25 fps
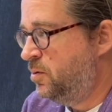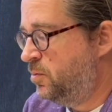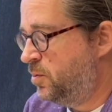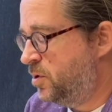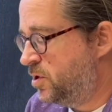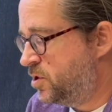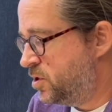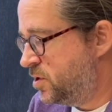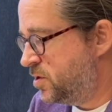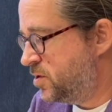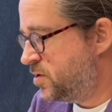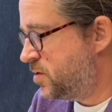
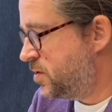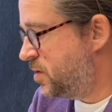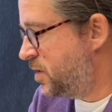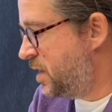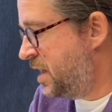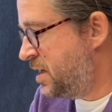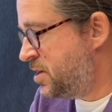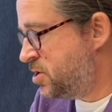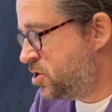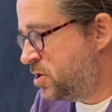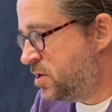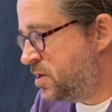which is
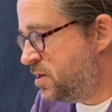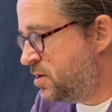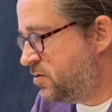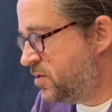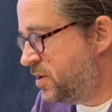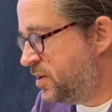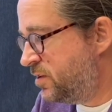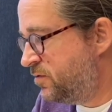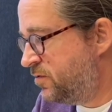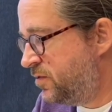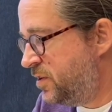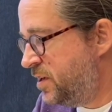the
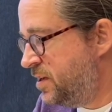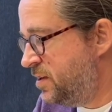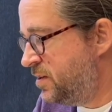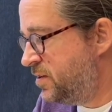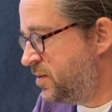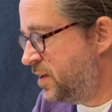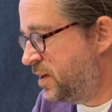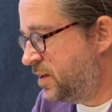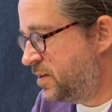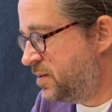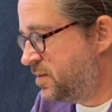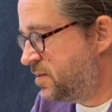engineering
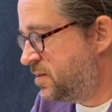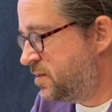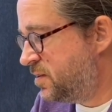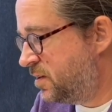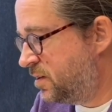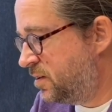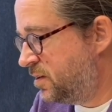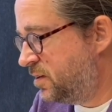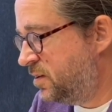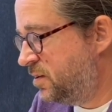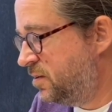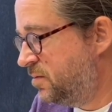field that,
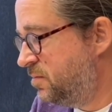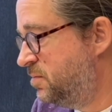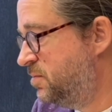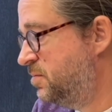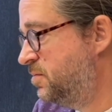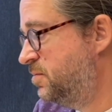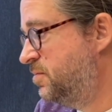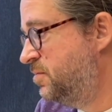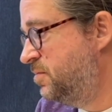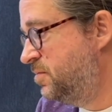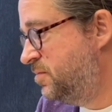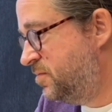
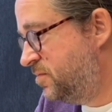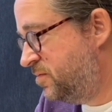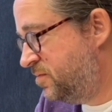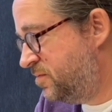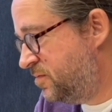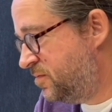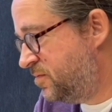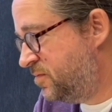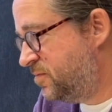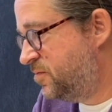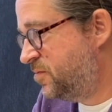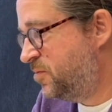
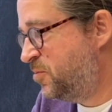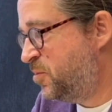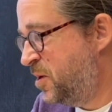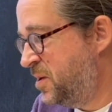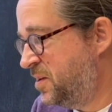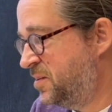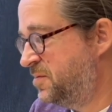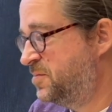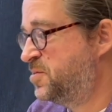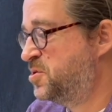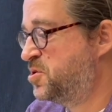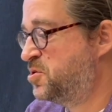
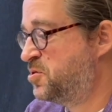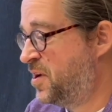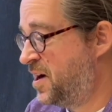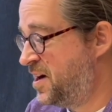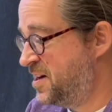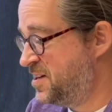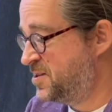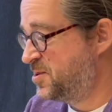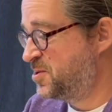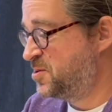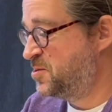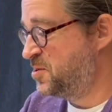well,
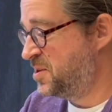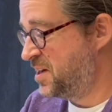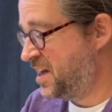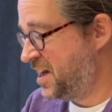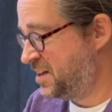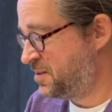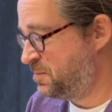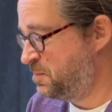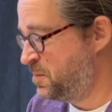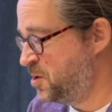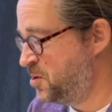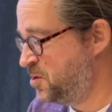tries to
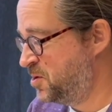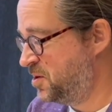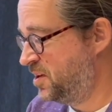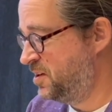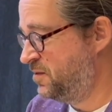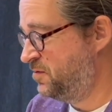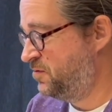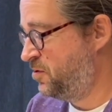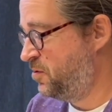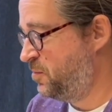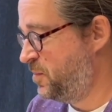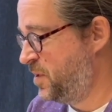get
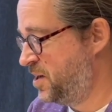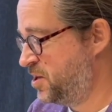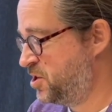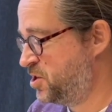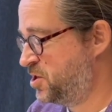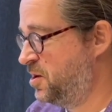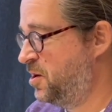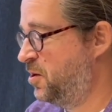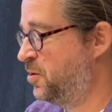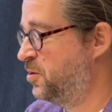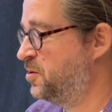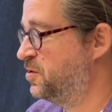
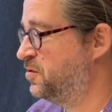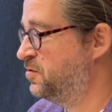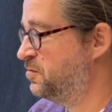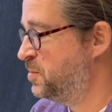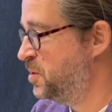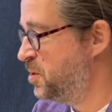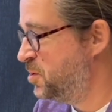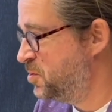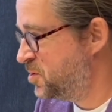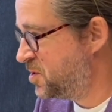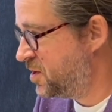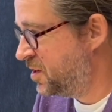information out of
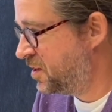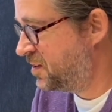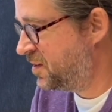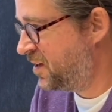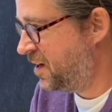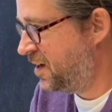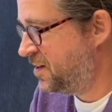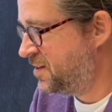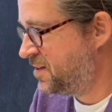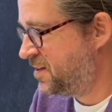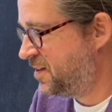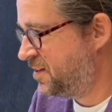music
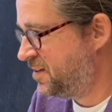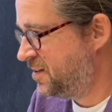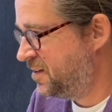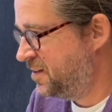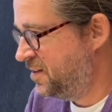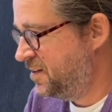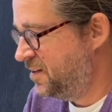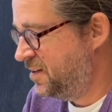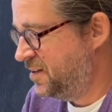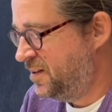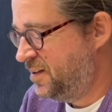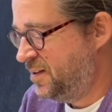data,
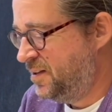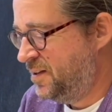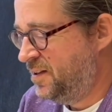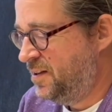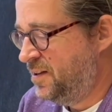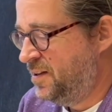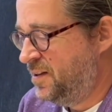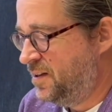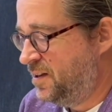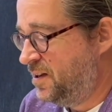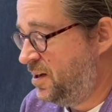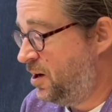
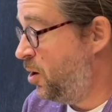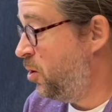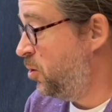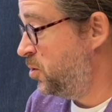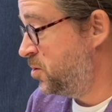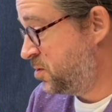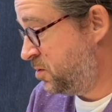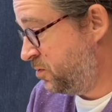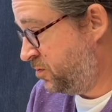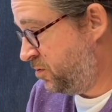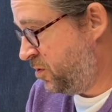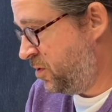
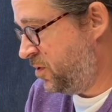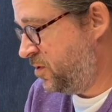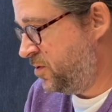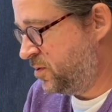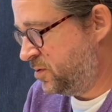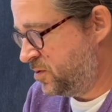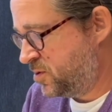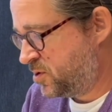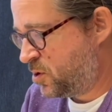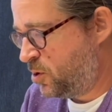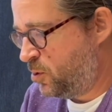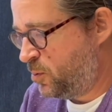also for
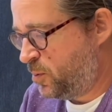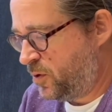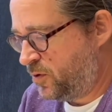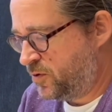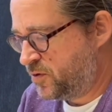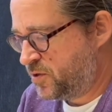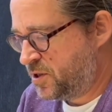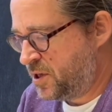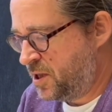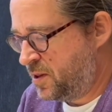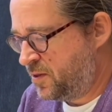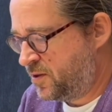the scope
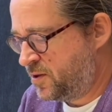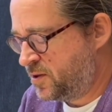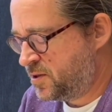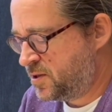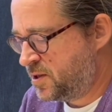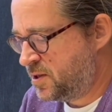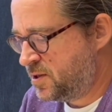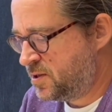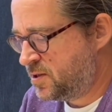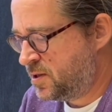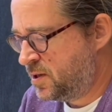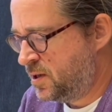of
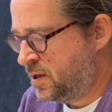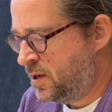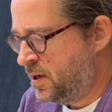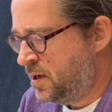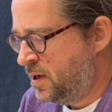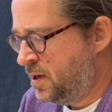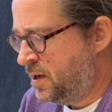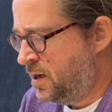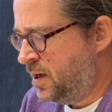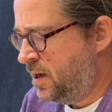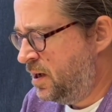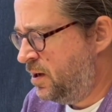synthesis.
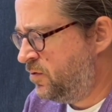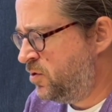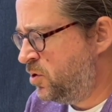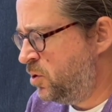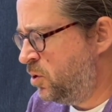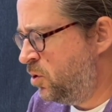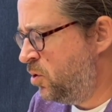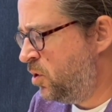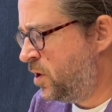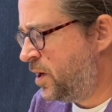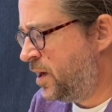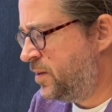If
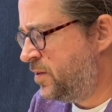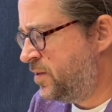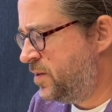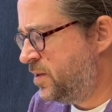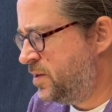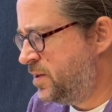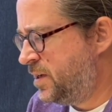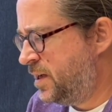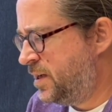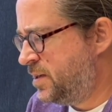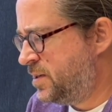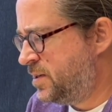you look at
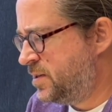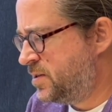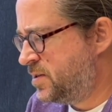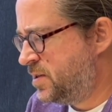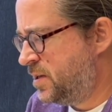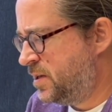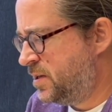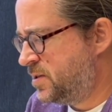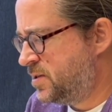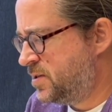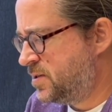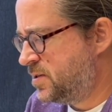the data
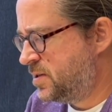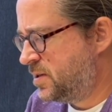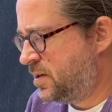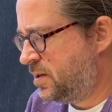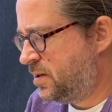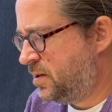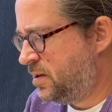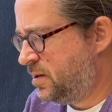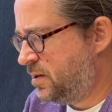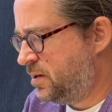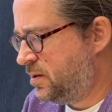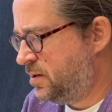sets,
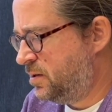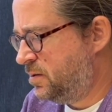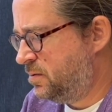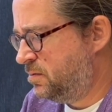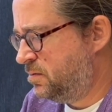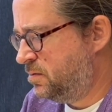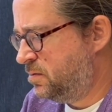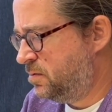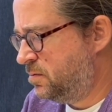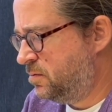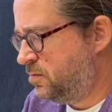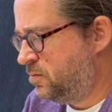
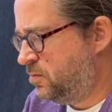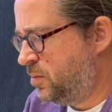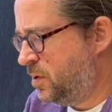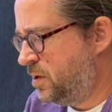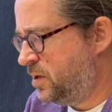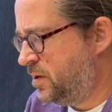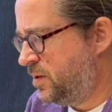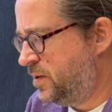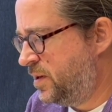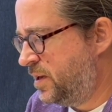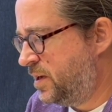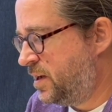well,
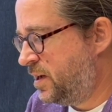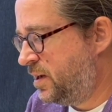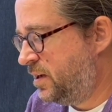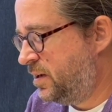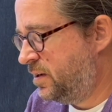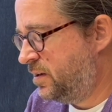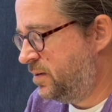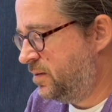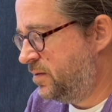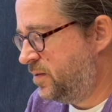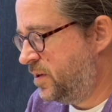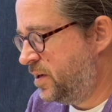that
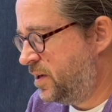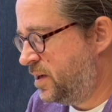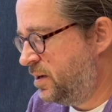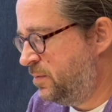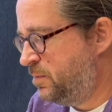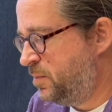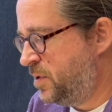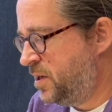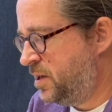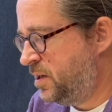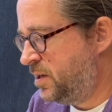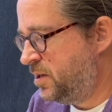
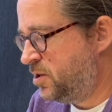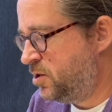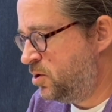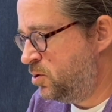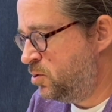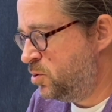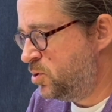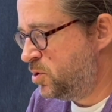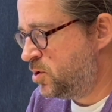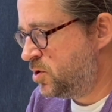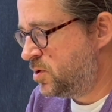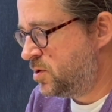are being
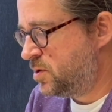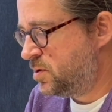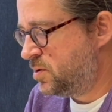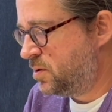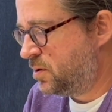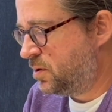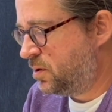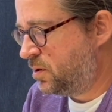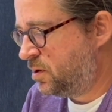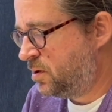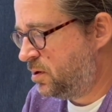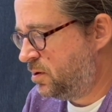used
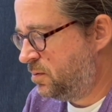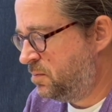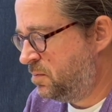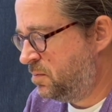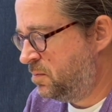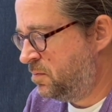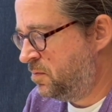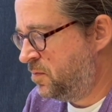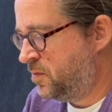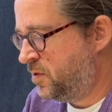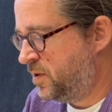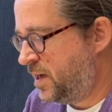
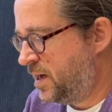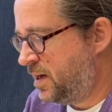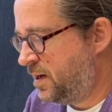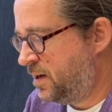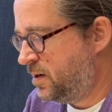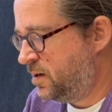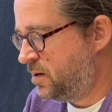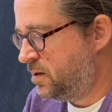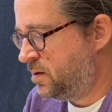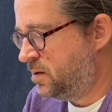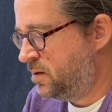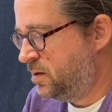
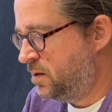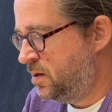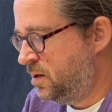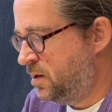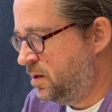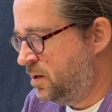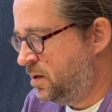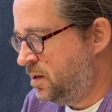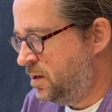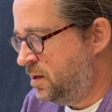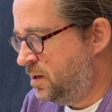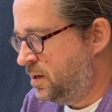there,
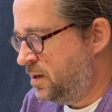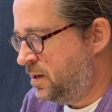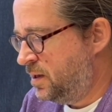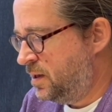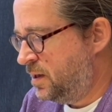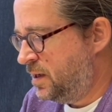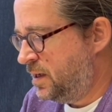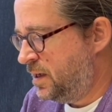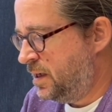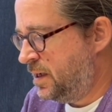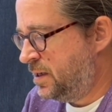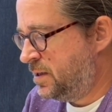
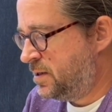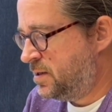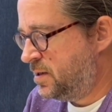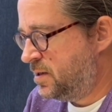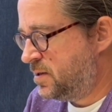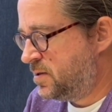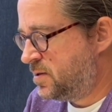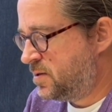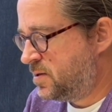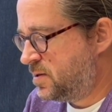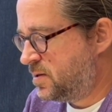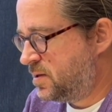it
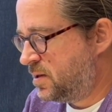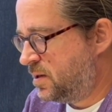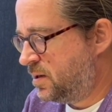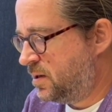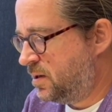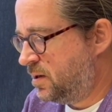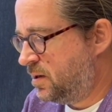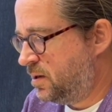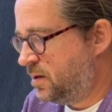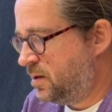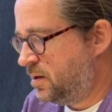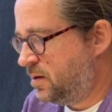is,
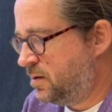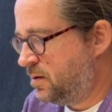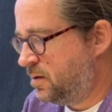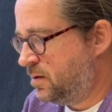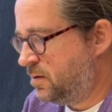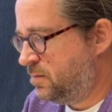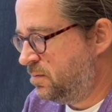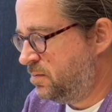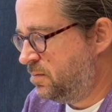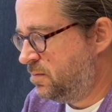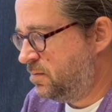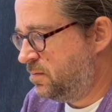
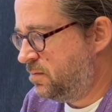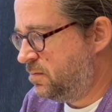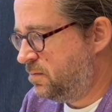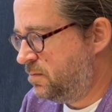well,